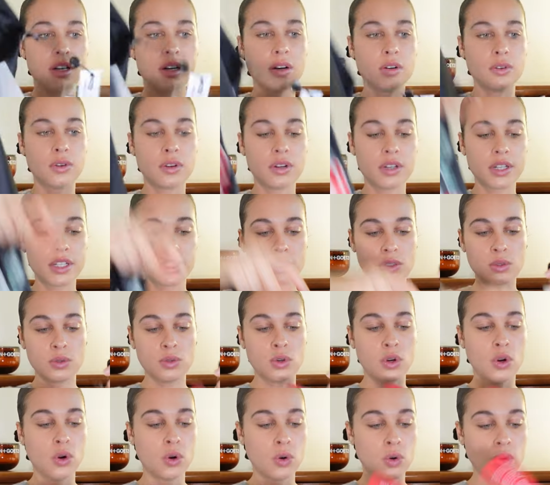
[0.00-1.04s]
Oh God, it's all
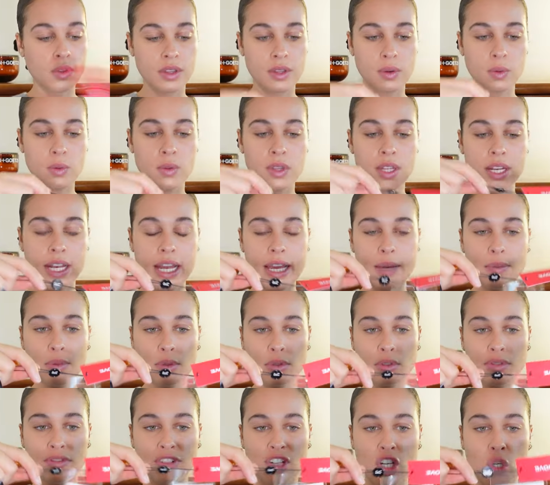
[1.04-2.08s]
caught, all the labels
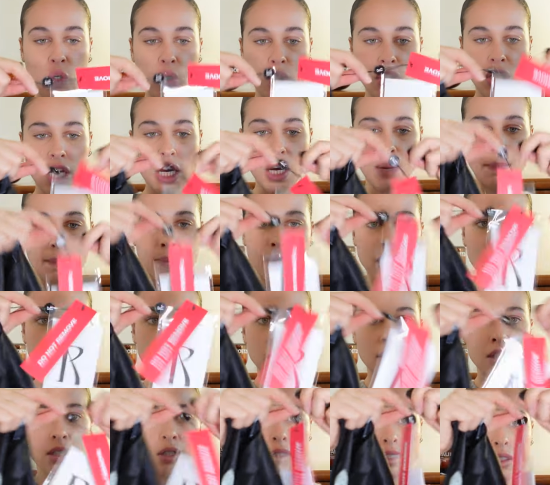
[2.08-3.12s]
have caught up
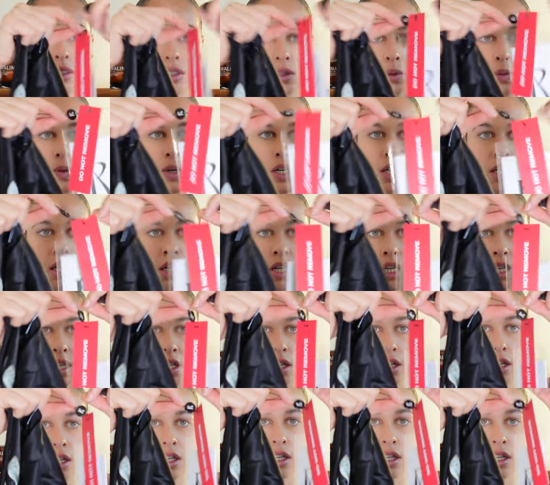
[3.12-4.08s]
onto one another.